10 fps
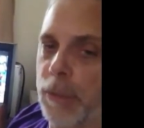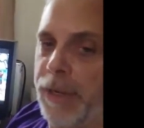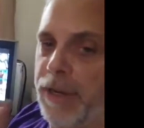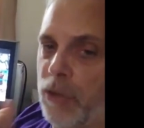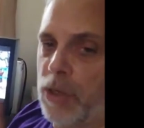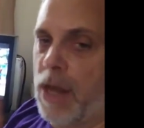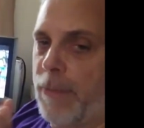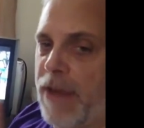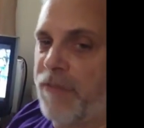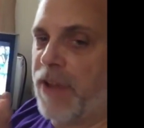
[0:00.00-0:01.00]
Medieval
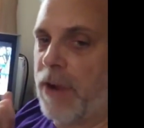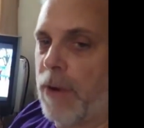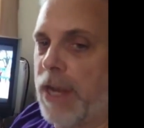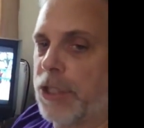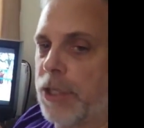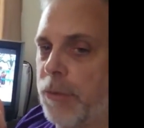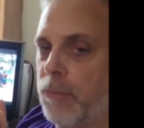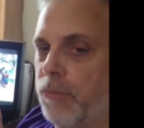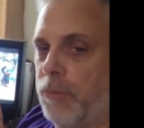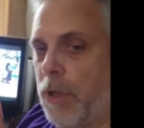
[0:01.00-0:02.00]
Combat
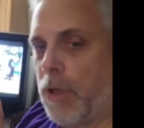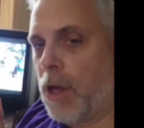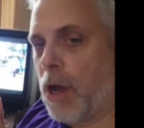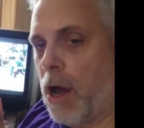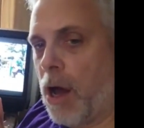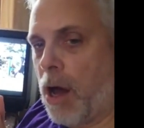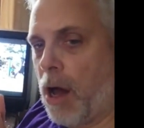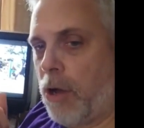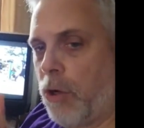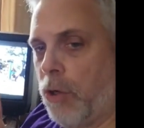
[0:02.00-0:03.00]
Federation,
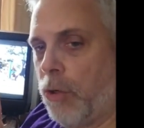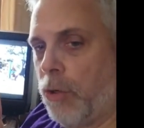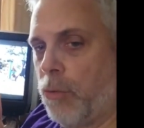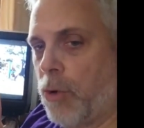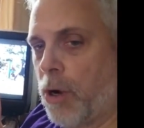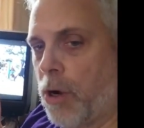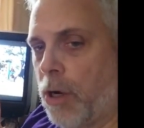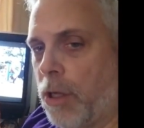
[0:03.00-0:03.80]
who were,